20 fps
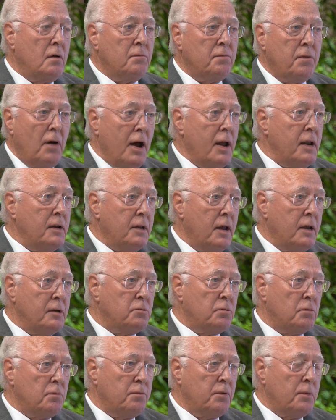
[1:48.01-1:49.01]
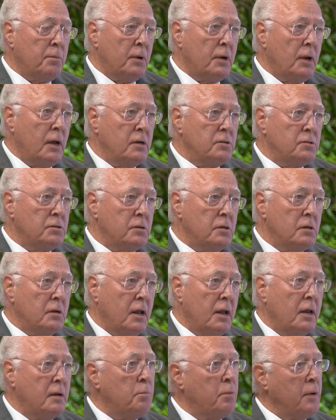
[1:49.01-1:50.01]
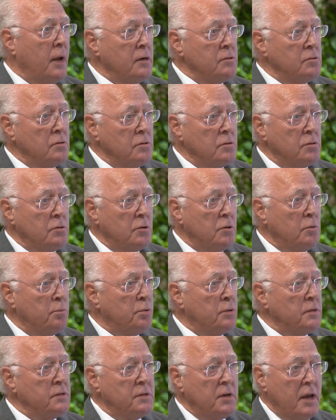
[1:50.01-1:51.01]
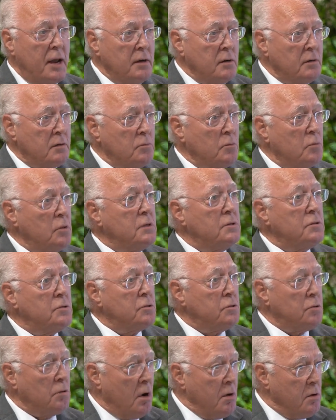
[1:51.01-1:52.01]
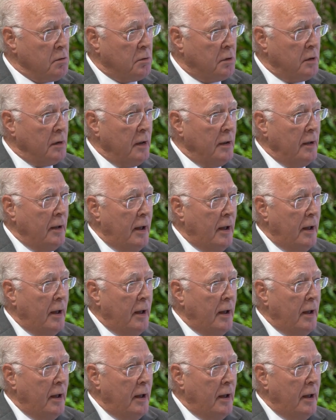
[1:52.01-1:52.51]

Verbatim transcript: find atrial fibrillation in patients who present with stroke.